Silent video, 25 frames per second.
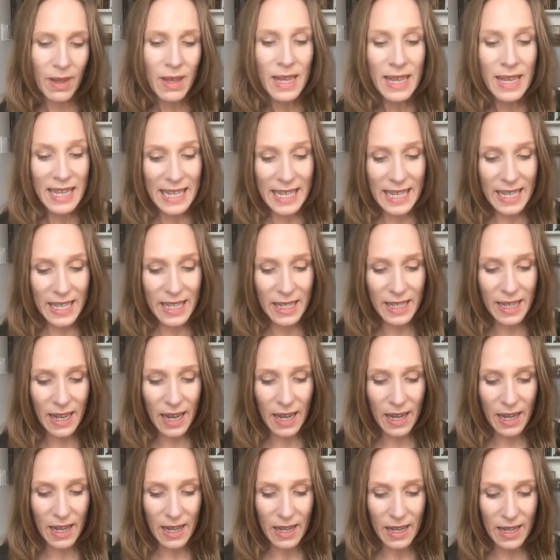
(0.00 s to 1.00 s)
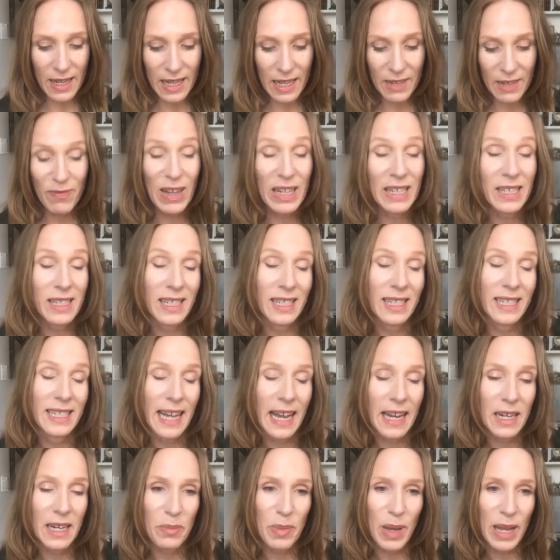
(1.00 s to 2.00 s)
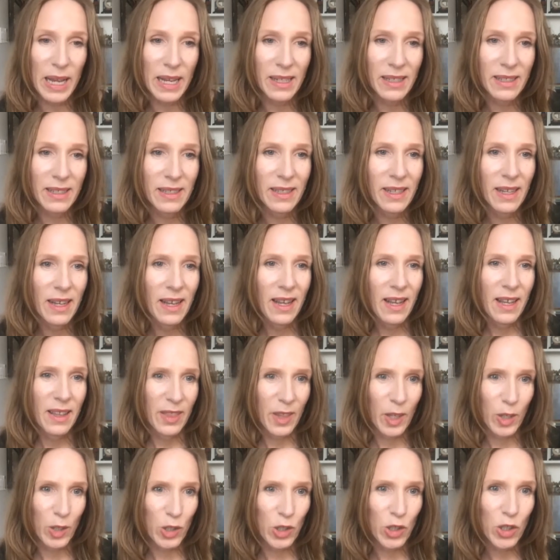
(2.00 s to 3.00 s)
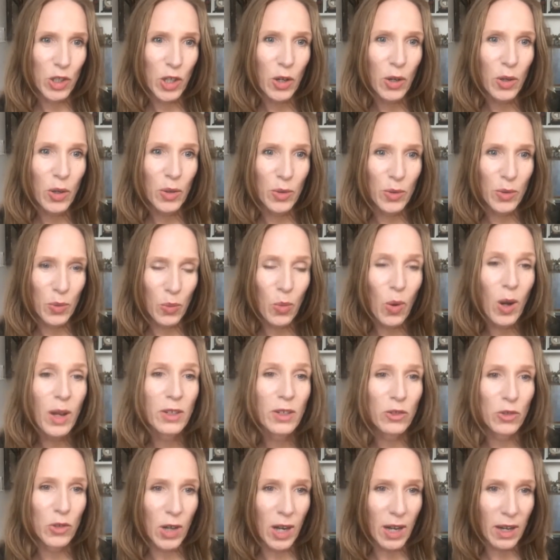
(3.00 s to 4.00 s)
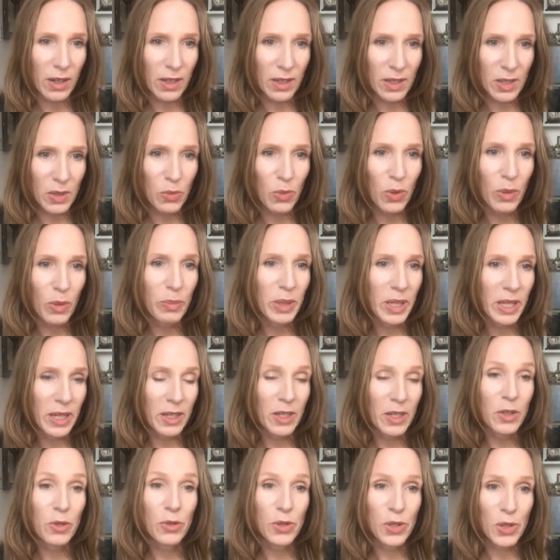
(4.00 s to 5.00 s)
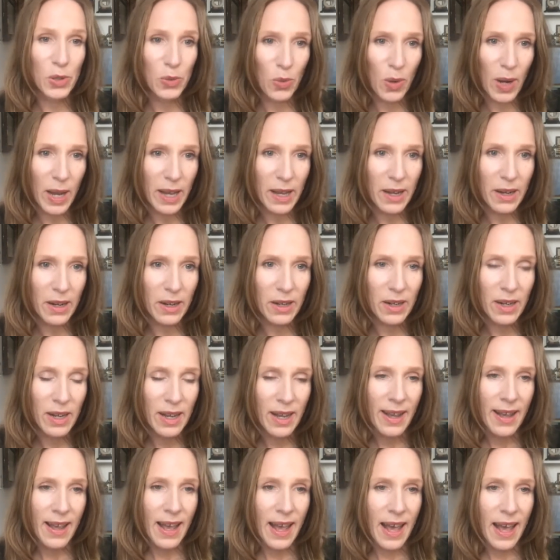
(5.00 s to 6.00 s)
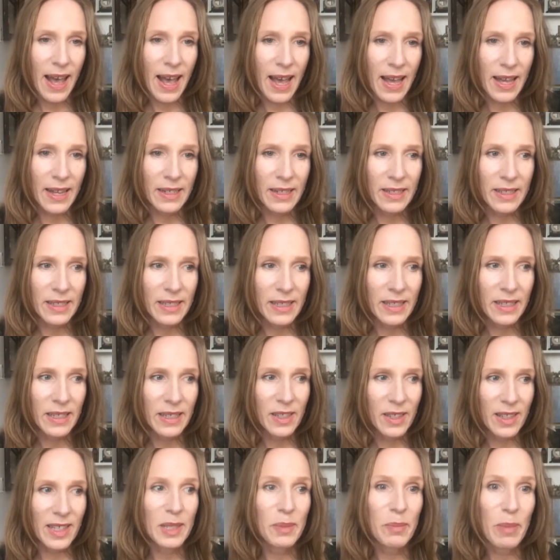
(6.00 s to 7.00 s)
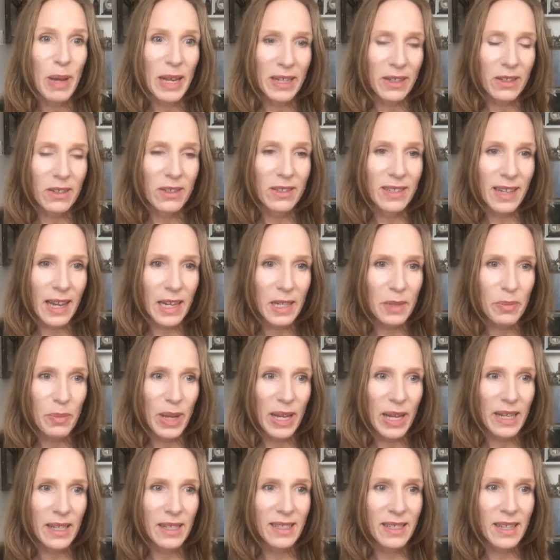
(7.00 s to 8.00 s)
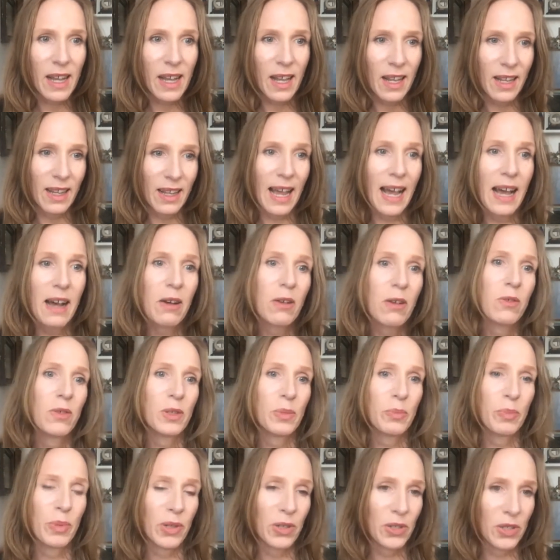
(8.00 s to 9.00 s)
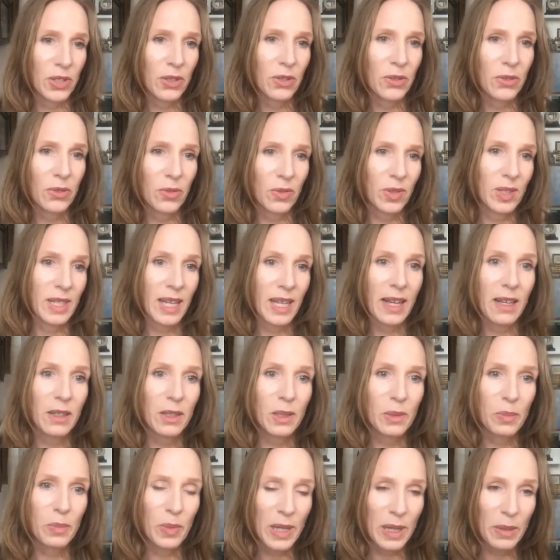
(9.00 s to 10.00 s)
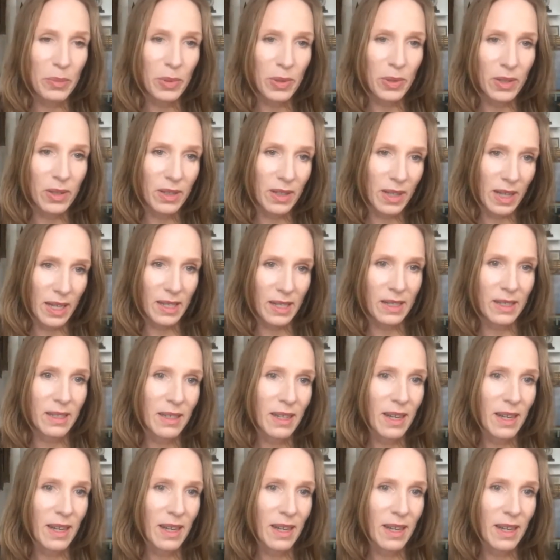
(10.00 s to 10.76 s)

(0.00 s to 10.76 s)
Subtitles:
he invented a database that showed what drugs were being used where. And this medical database allowed Purdue salespeople and